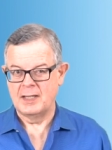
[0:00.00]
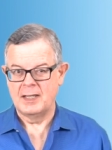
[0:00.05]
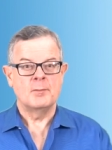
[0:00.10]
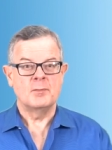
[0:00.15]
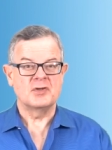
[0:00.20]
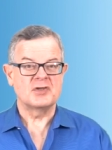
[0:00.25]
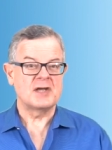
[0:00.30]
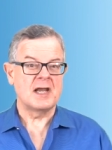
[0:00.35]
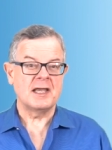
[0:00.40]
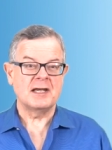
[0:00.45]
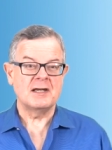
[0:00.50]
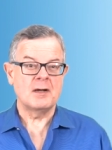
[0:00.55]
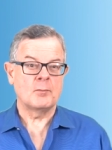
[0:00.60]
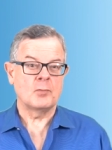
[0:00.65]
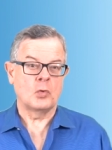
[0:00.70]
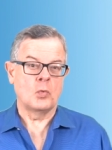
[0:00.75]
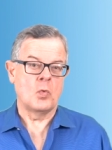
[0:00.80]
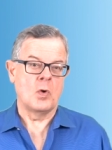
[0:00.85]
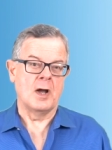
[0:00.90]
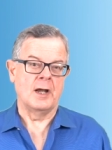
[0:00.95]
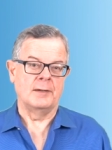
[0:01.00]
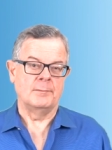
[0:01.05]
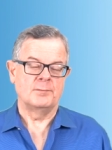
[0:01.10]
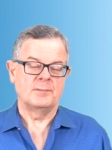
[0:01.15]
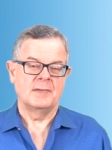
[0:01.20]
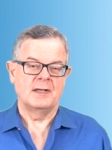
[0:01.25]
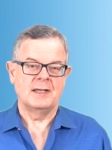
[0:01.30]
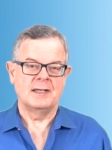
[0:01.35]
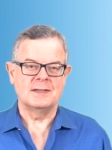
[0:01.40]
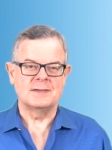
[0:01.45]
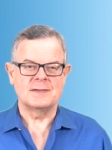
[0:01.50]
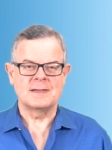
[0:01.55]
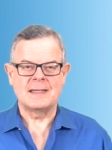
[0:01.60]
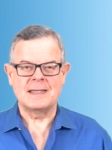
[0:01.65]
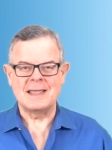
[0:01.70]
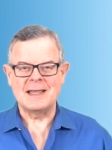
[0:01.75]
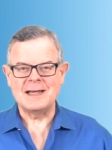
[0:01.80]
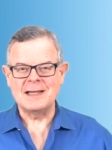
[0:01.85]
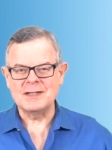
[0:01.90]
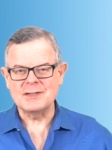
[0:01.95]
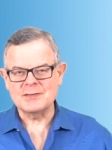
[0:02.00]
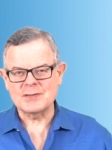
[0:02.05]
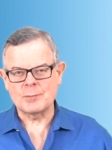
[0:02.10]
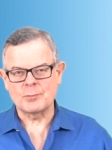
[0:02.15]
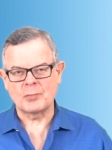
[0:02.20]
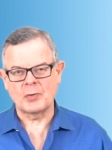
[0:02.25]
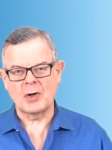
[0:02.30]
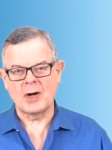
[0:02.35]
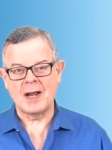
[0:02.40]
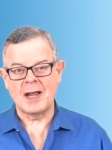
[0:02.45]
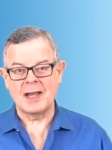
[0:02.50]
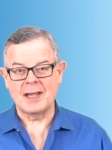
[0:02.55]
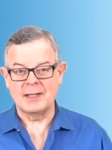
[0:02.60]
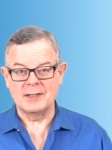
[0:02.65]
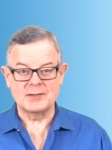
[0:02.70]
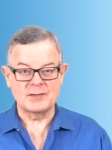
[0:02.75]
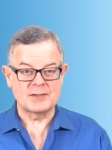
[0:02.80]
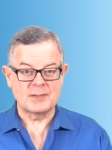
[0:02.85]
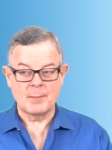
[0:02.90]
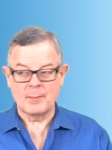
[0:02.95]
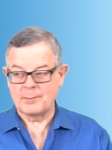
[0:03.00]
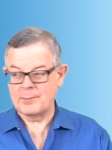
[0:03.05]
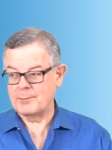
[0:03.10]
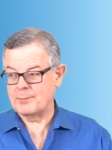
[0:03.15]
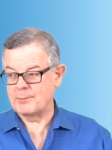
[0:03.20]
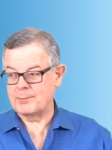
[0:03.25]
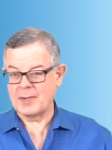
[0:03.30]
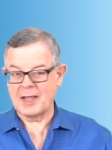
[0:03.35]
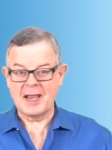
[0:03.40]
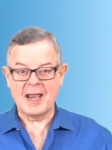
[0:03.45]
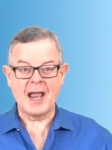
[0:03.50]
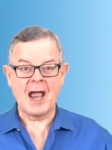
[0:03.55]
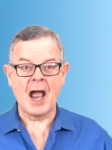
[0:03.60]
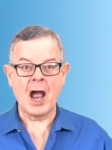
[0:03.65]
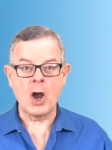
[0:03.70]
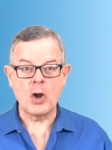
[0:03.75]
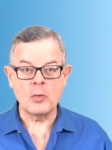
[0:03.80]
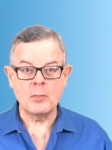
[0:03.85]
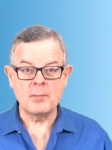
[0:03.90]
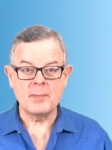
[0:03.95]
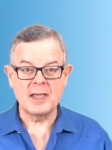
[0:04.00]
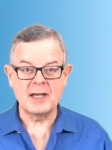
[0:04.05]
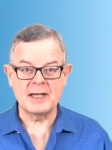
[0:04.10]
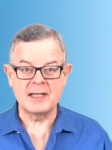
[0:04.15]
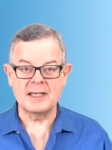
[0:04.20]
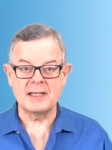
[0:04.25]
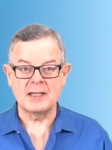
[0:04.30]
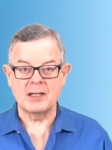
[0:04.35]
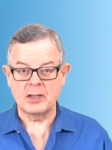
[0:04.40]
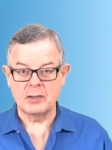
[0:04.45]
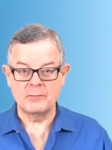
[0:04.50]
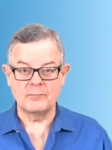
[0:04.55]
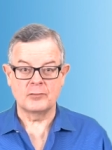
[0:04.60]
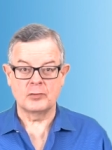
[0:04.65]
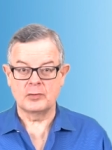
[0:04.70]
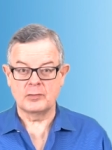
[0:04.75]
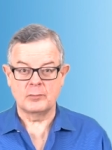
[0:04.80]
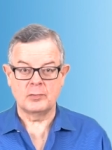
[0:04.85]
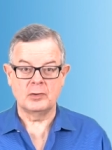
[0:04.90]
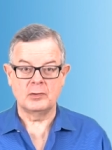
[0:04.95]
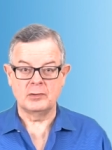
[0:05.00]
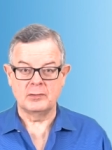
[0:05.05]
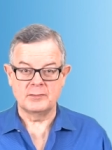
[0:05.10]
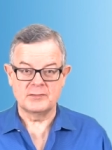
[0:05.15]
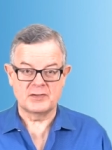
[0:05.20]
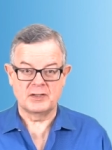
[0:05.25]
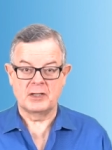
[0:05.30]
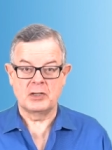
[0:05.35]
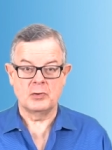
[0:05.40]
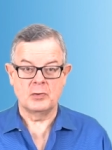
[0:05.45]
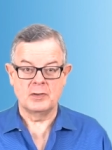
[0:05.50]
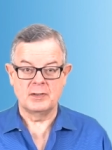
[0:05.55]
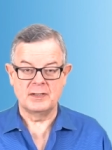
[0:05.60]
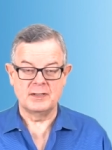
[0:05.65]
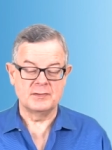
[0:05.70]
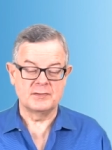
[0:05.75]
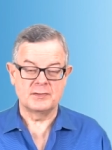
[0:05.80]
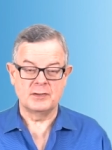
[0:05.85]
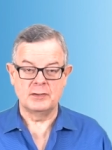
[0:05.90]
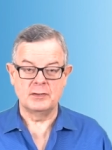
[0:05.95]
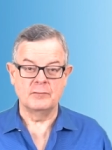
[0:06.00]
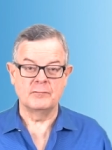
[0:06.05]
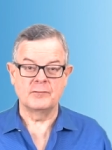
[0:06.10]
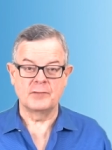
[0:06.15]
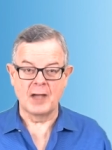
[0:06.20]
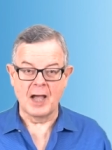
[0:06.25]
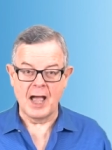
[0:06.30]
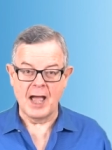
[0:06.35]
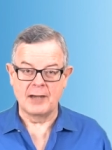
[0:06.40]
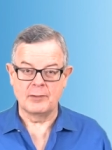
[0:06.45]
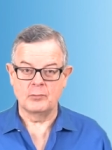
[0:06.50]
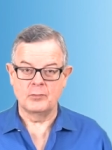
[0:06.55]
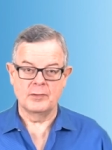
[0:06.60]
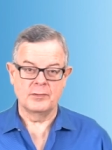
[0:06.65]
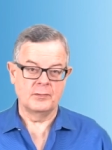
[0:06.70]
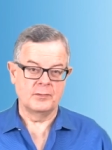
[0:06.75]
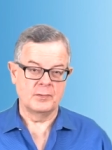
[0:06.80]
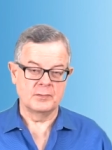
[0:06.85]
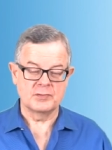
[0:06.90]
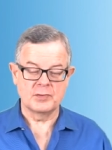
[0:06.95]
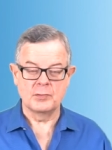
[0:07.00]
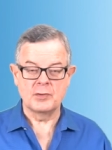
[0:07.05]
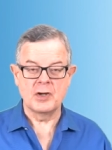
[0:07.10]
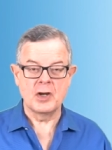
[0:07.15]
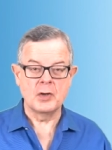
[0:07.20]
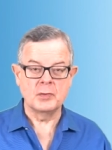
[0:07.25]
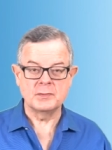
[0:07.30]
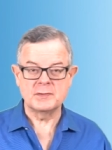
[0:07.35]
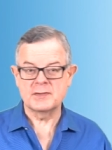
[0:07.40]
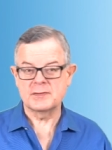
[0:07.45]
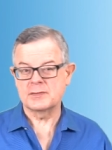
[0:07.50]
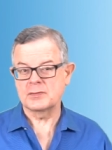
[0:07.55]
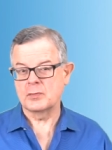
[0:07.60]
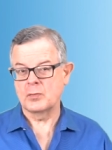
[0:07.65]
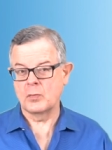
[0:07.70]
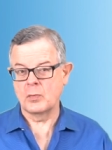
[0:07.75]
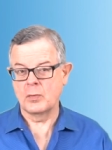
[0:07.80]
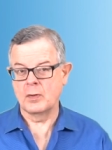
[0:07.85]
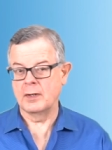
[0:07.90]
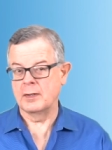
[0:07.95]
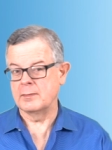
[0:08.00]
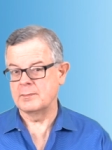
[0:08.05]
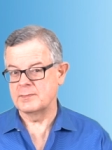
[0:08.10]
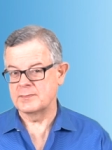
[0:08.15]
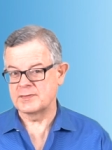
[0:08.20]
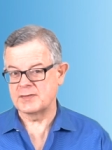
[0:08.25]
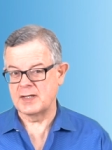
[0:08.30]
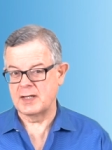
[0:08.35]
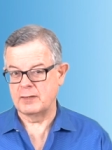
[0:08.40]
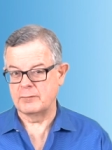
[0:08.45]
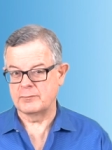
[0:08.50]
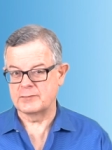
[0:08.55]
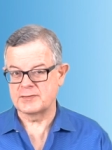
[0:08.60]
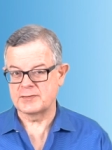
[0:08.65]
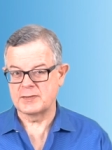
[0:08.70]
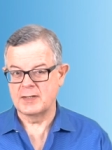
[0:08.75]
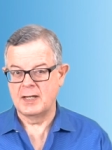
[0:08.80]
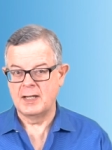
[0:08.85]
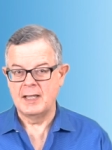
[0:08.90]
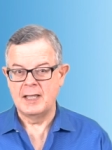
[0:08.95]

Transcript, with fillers: Mistake number one is getting surprised by how many convertible securities you've got, whether those are notes or safes,